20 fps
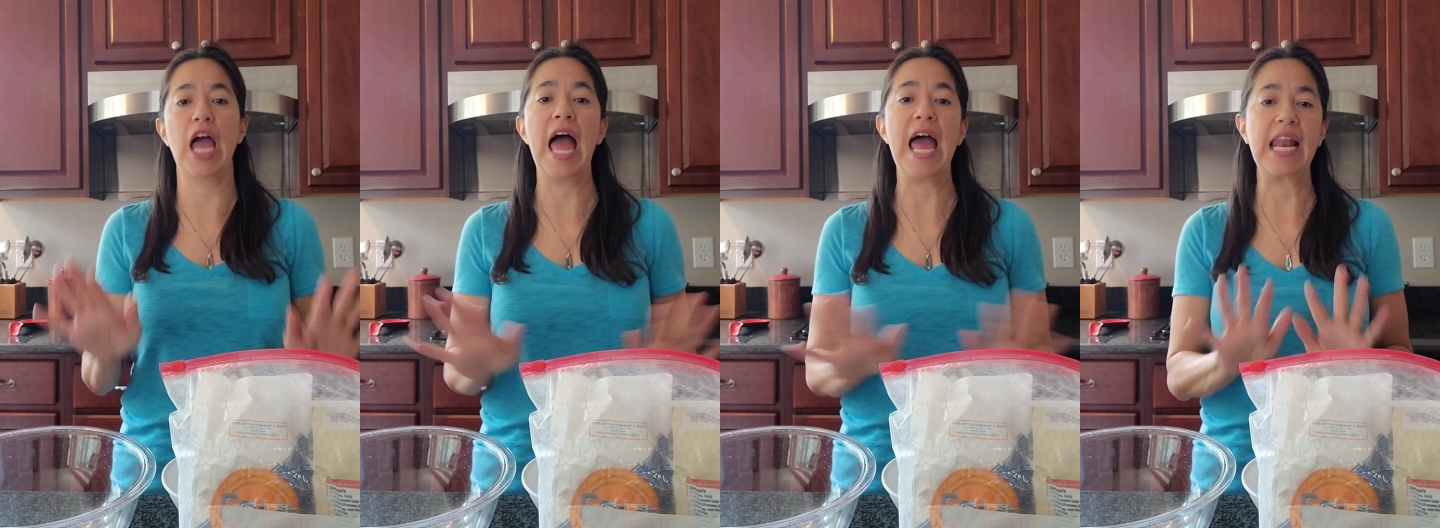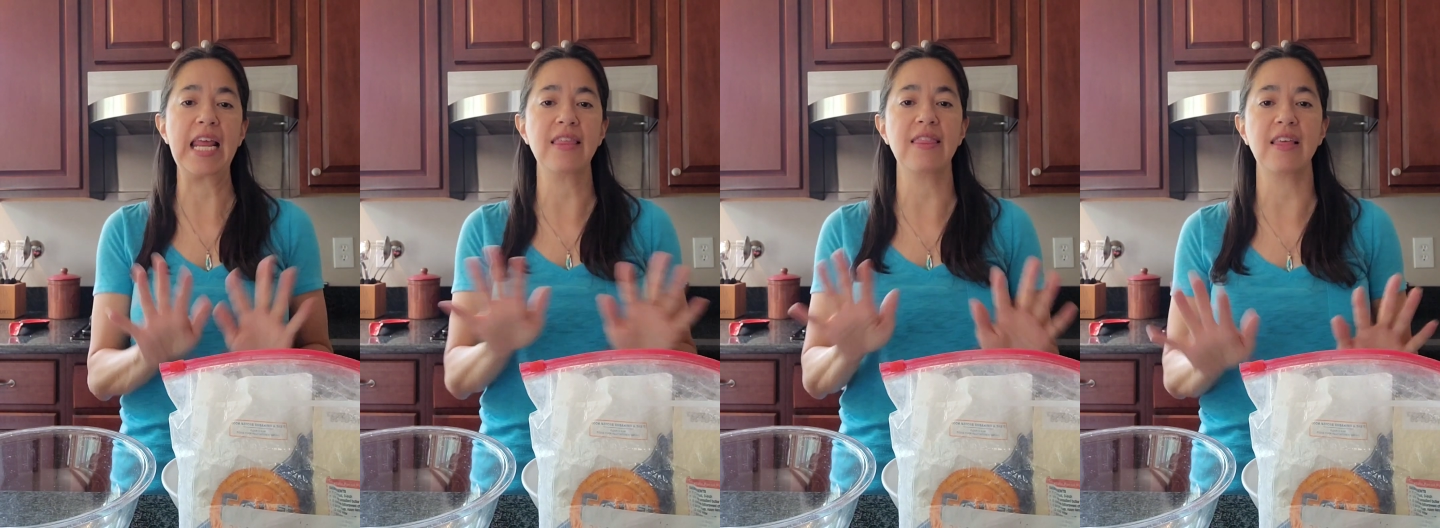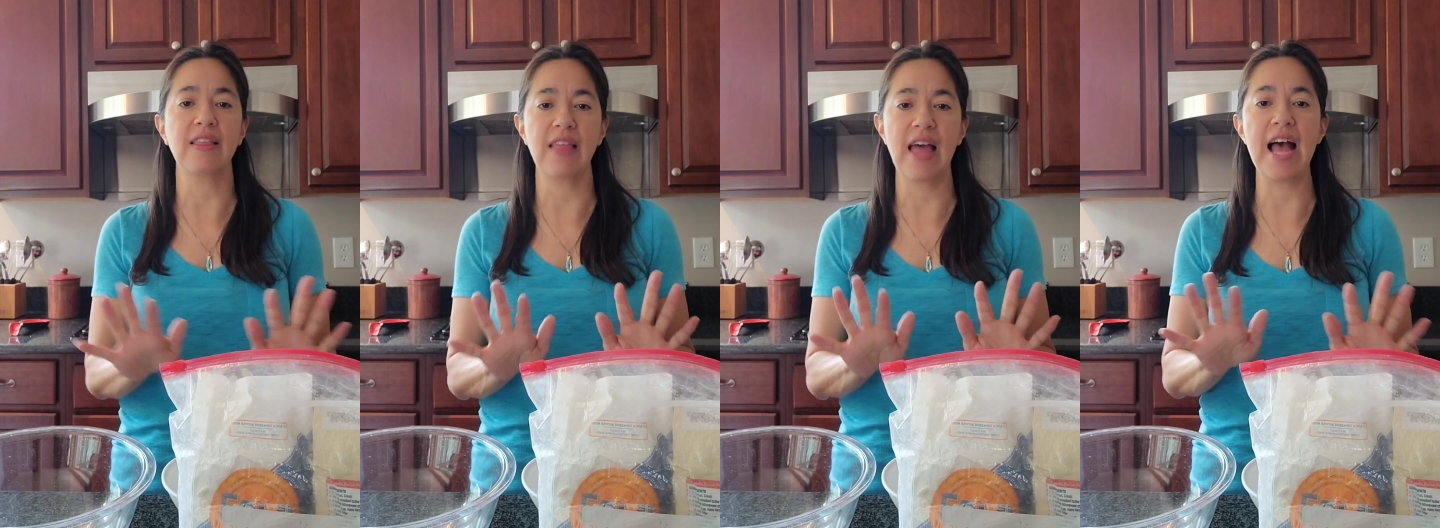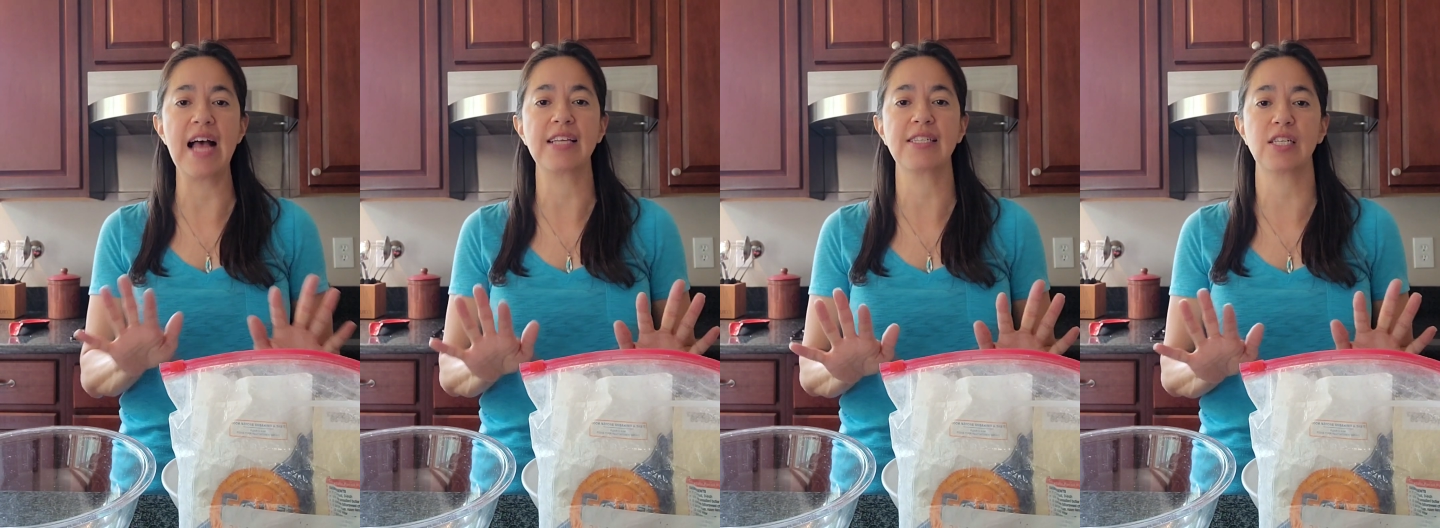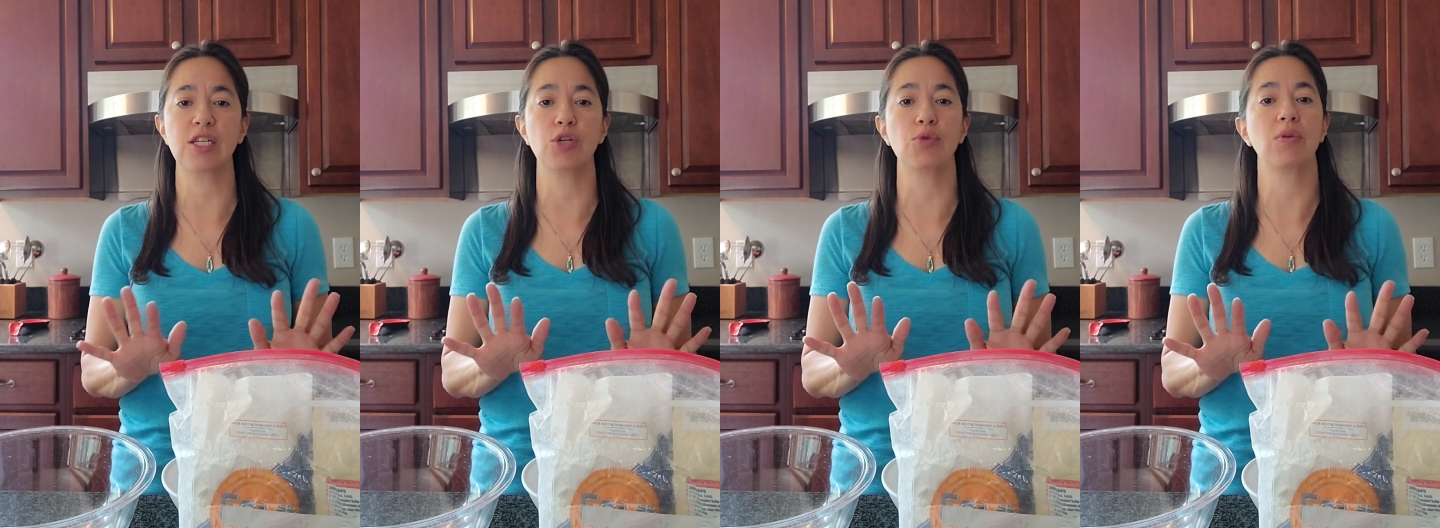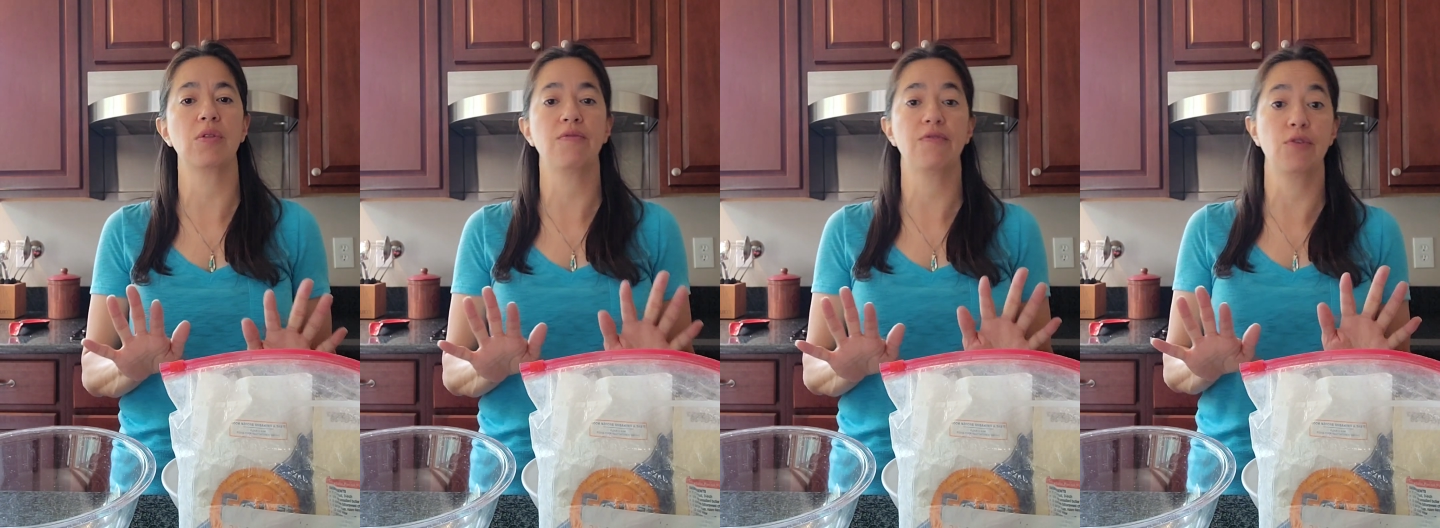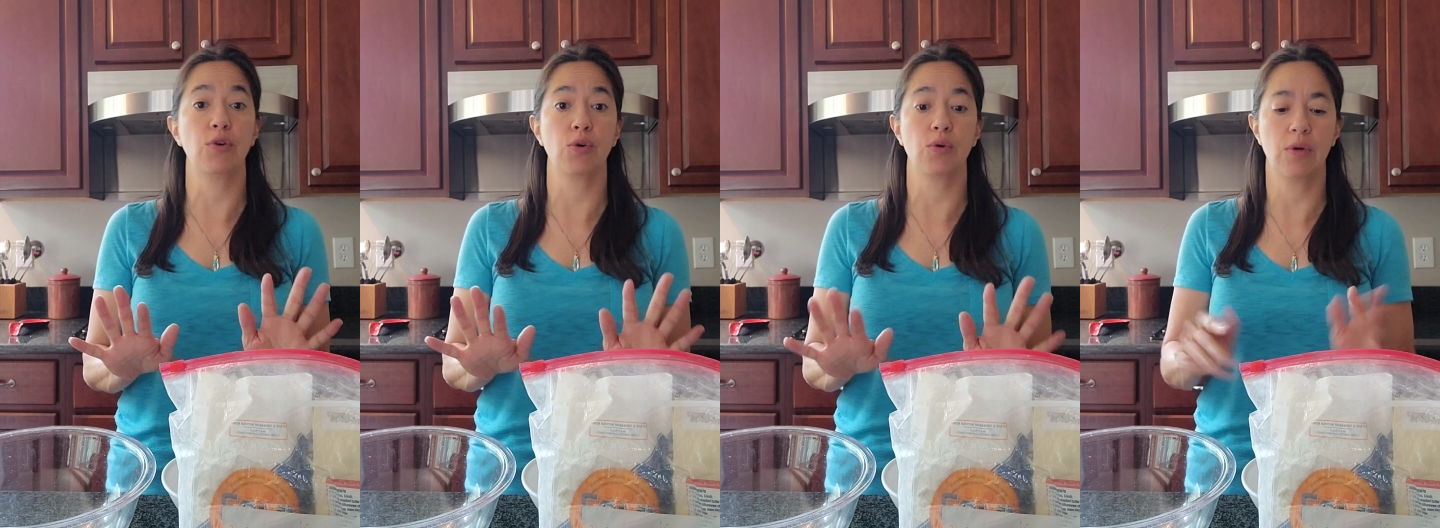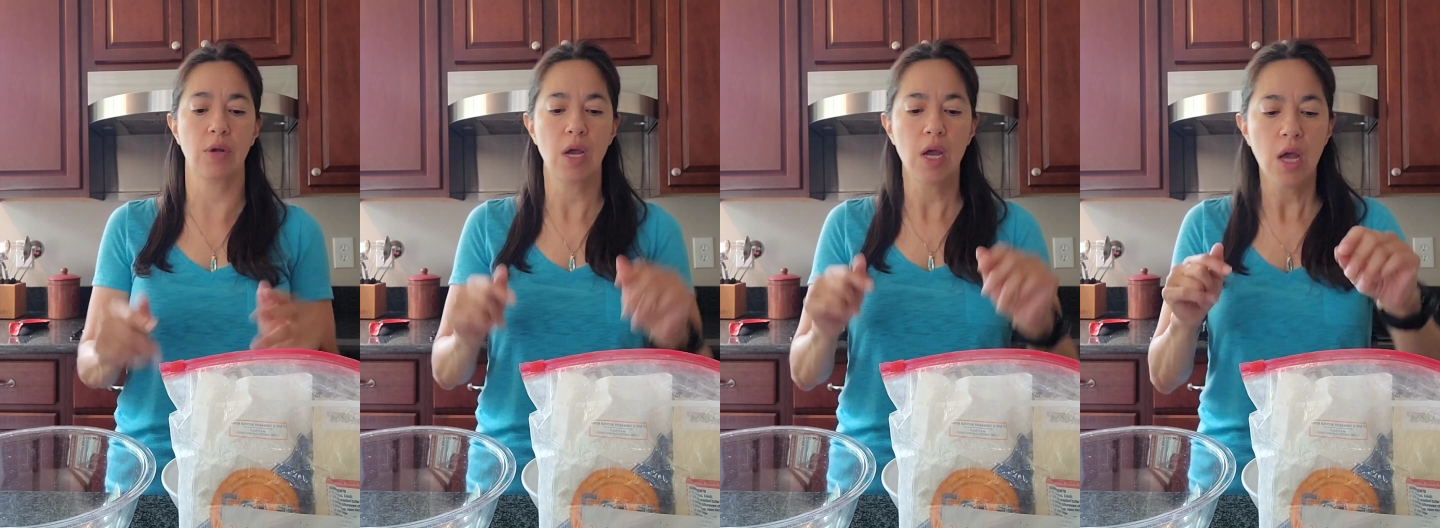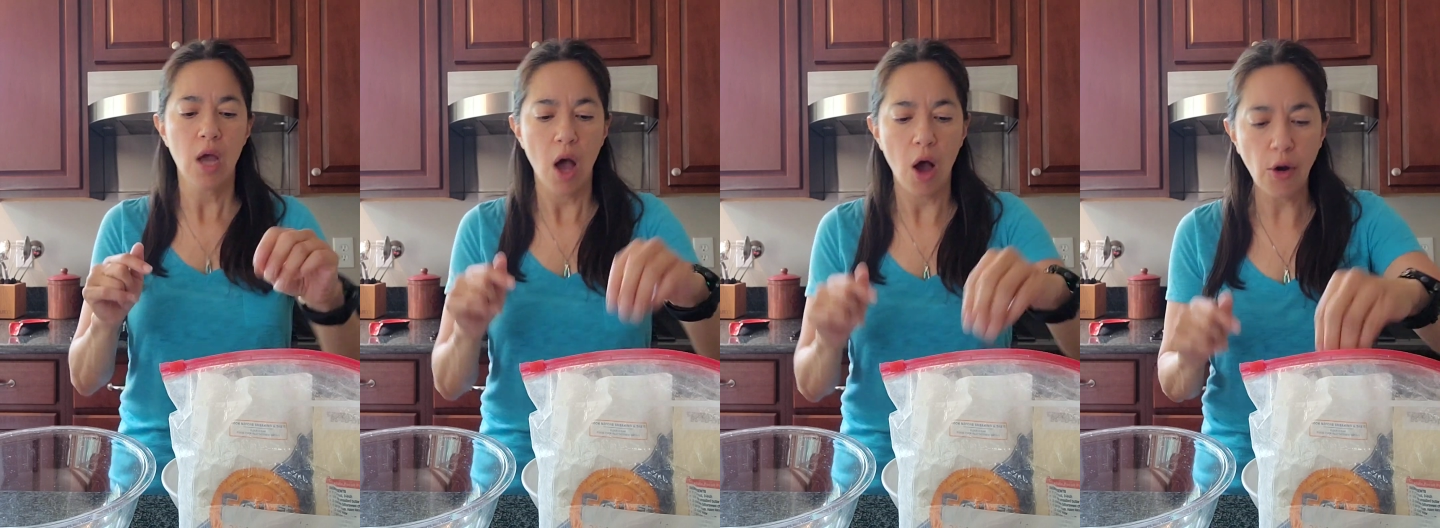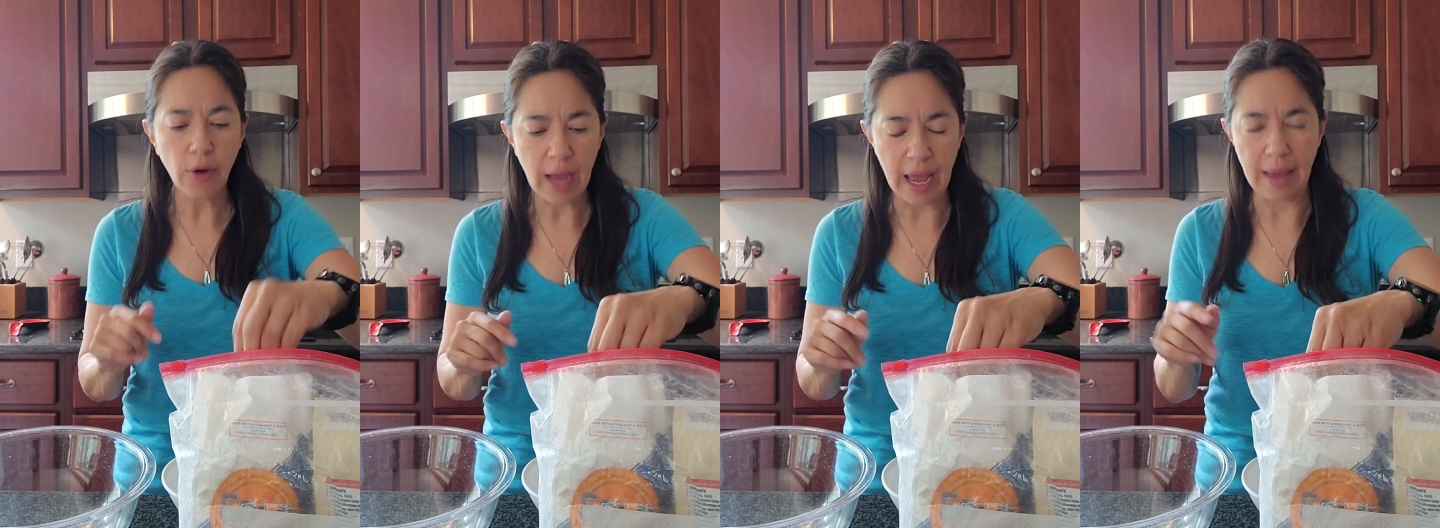anything that has to do with food.
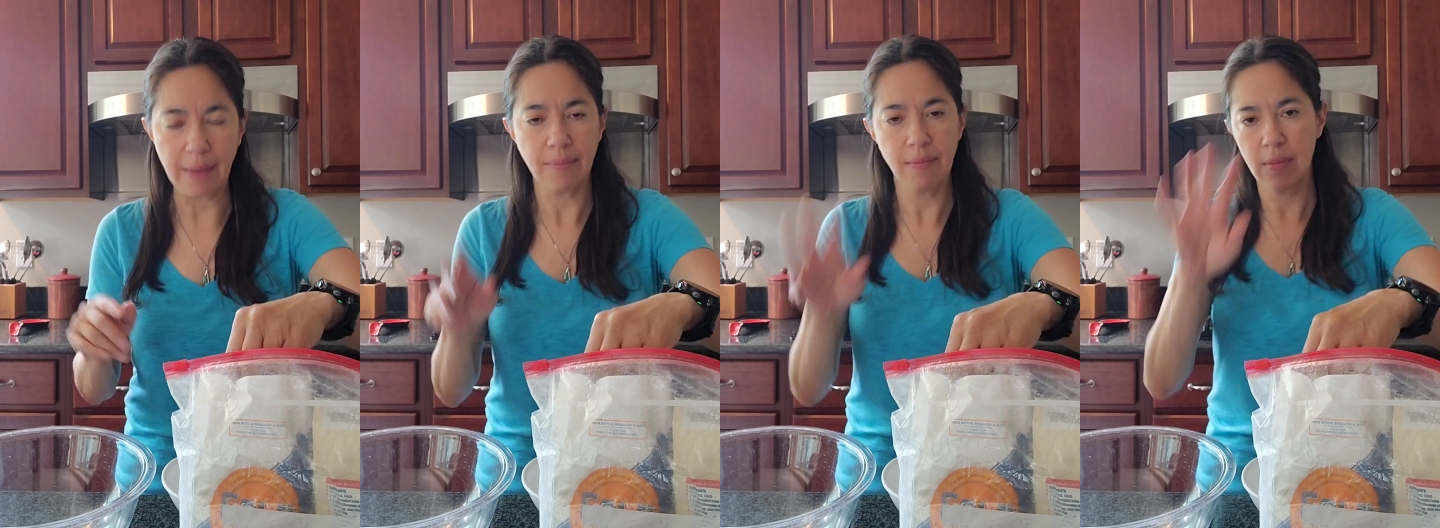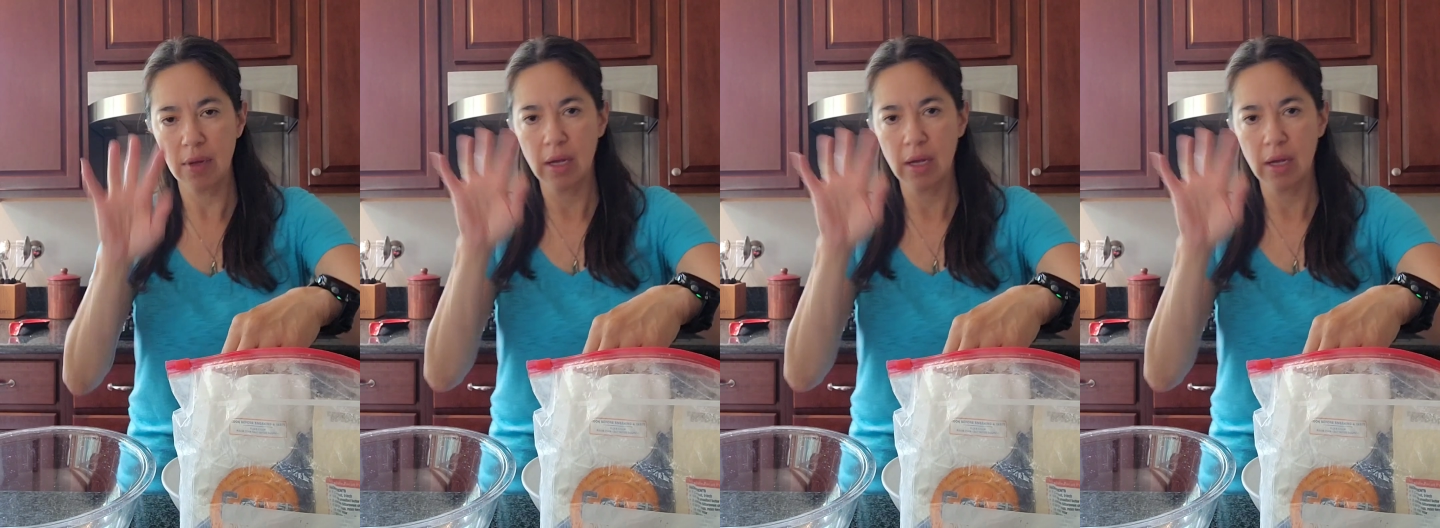Okay.